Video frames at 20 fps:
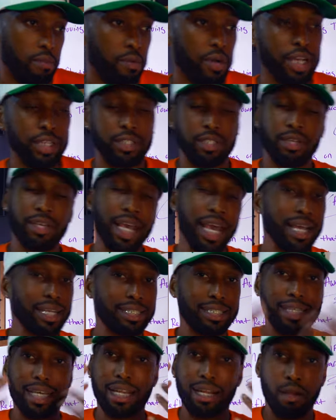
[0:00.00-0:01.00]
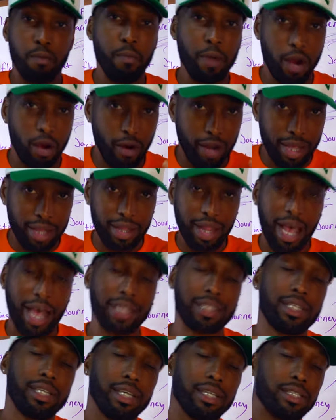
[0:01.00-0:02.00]
because you can't sit in the mirror and lie
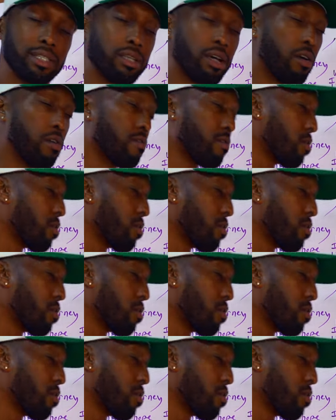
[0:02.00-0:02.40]
to yourself,